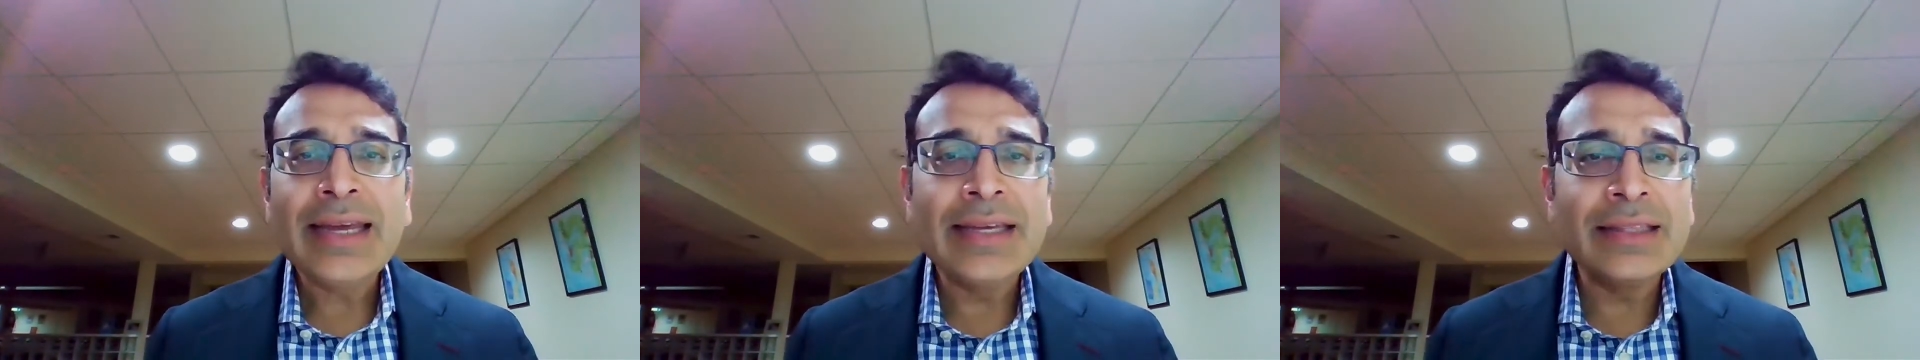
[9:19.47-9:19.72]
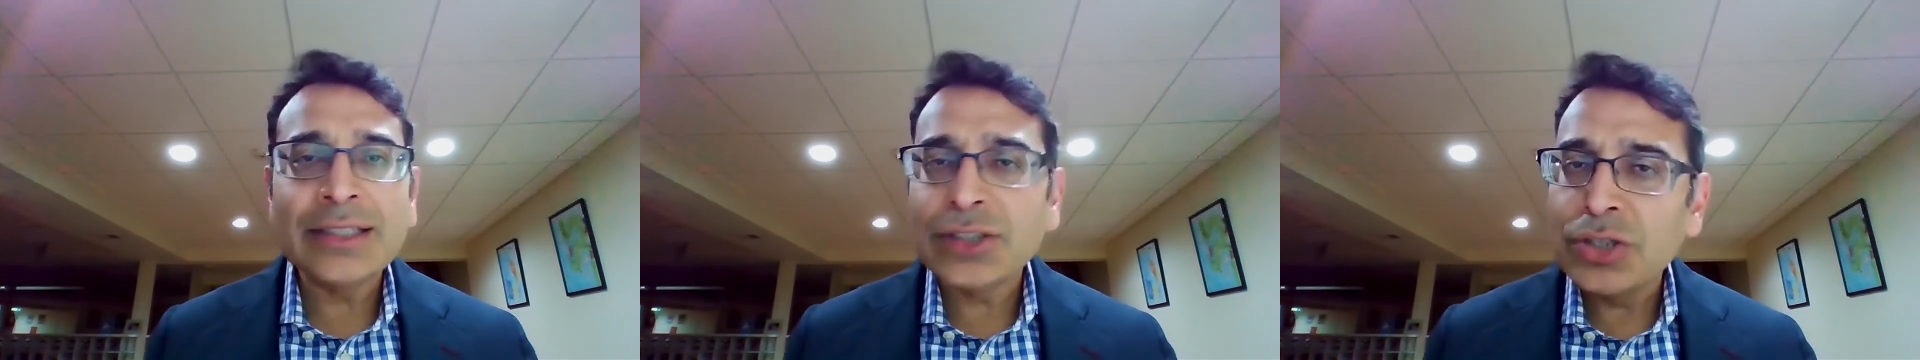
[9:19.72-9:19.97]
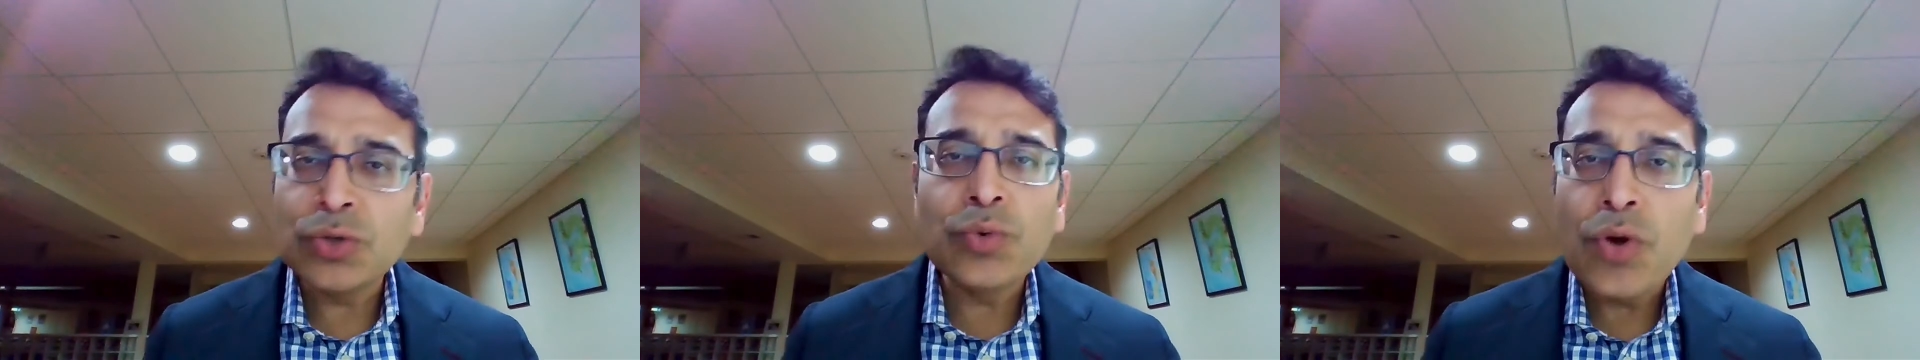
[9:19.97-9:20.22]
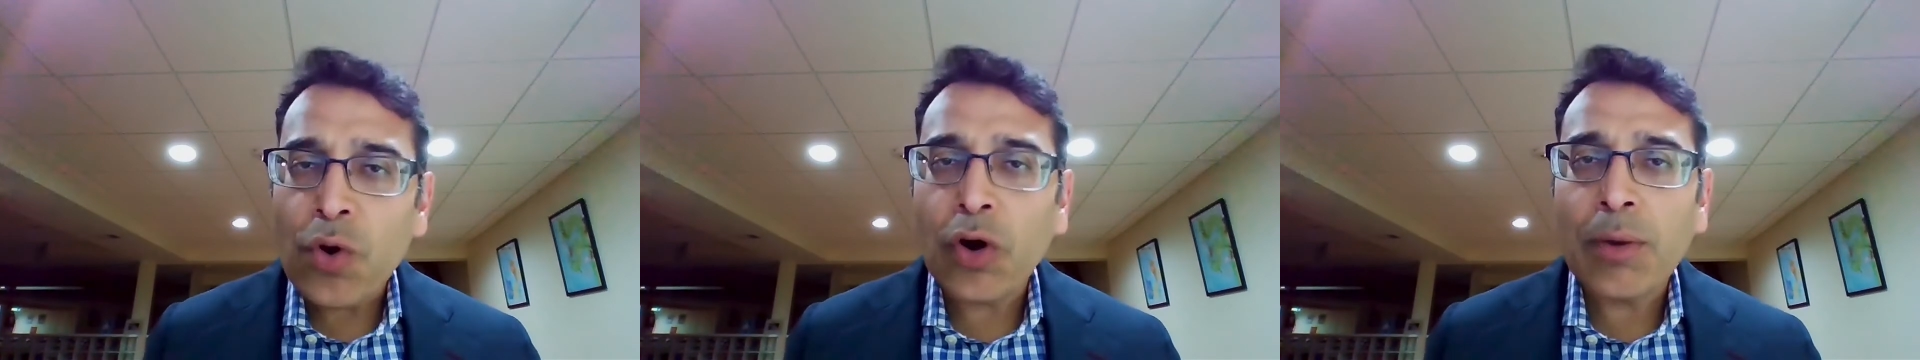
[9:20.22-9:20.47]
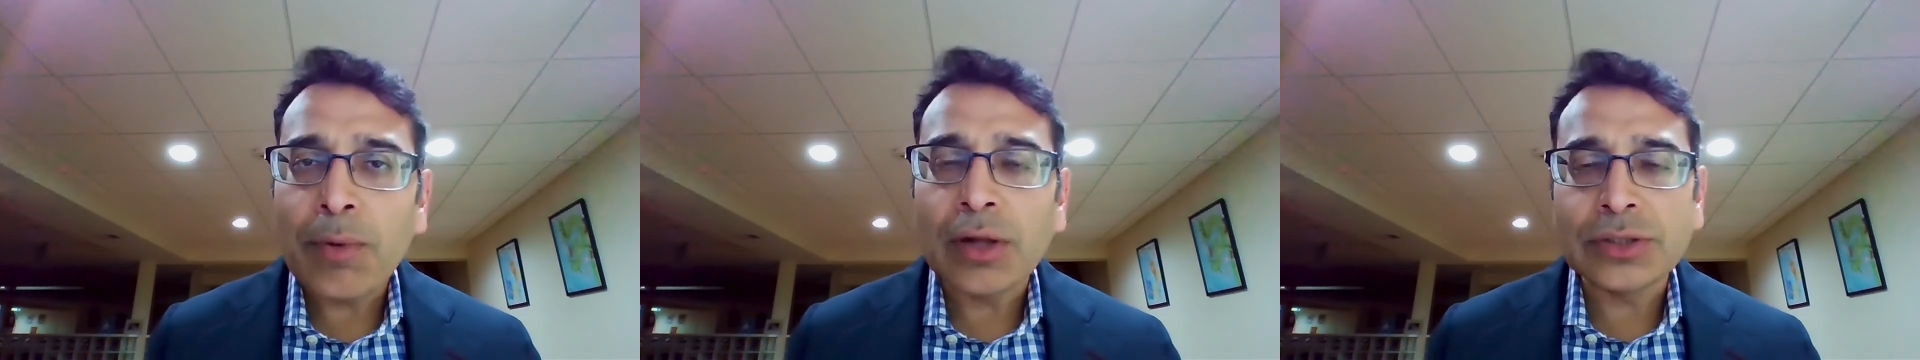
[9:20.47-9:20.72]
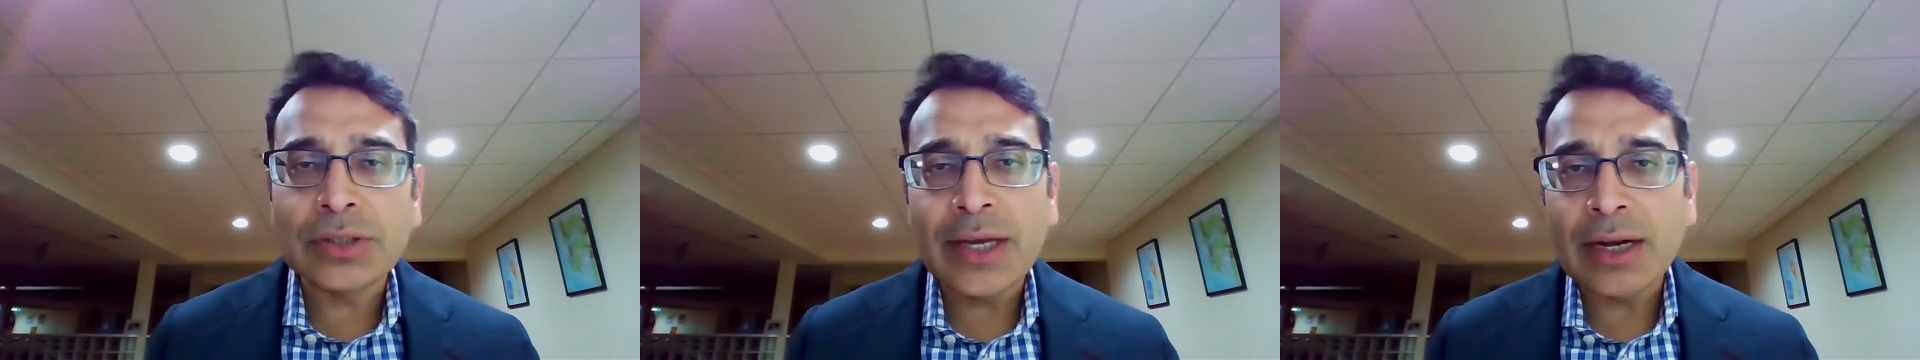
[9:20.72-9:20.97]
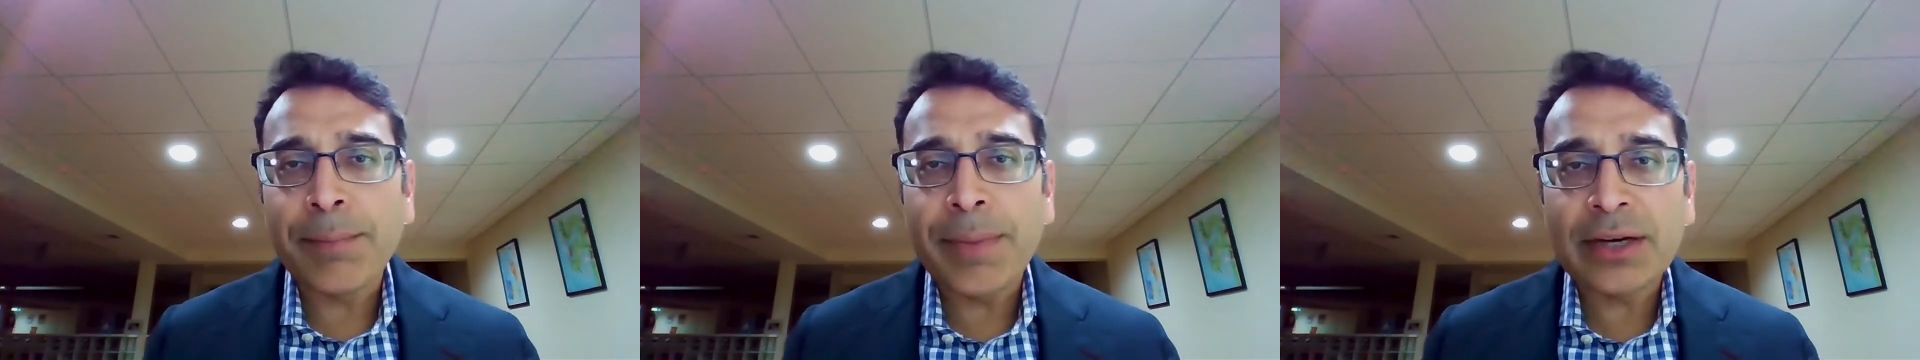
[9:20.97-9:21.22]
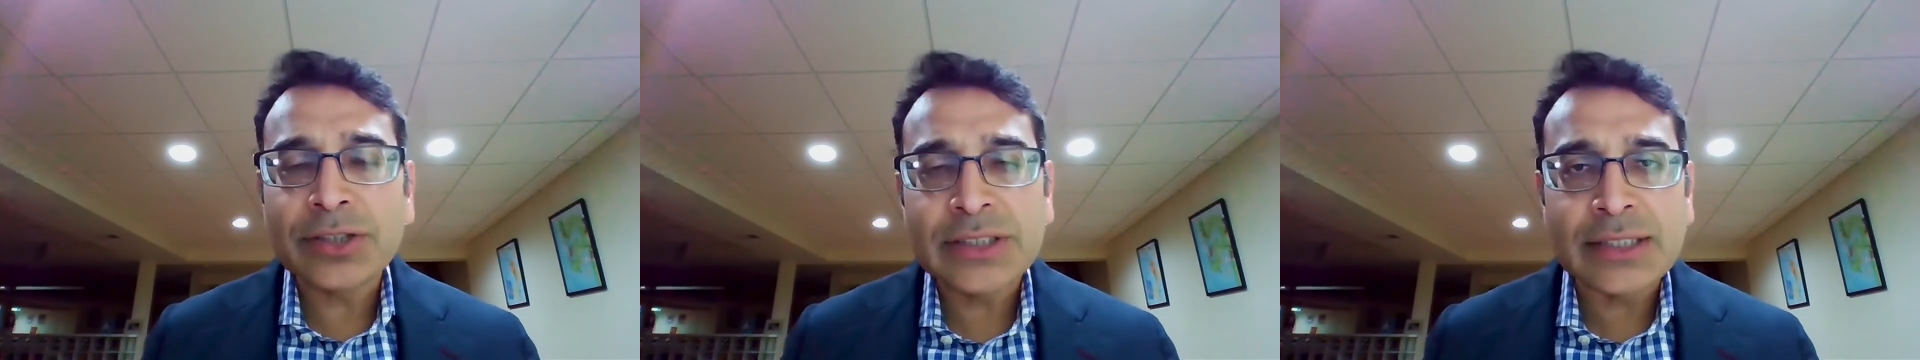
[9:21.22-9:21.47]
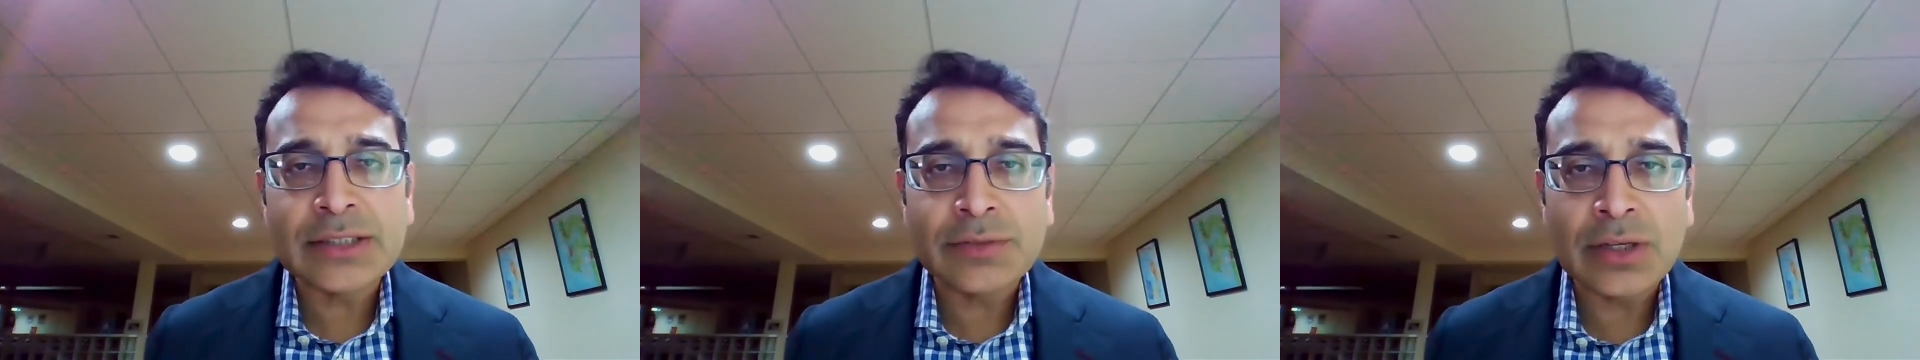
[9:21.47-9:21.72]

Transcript: in this new normal to get a better sense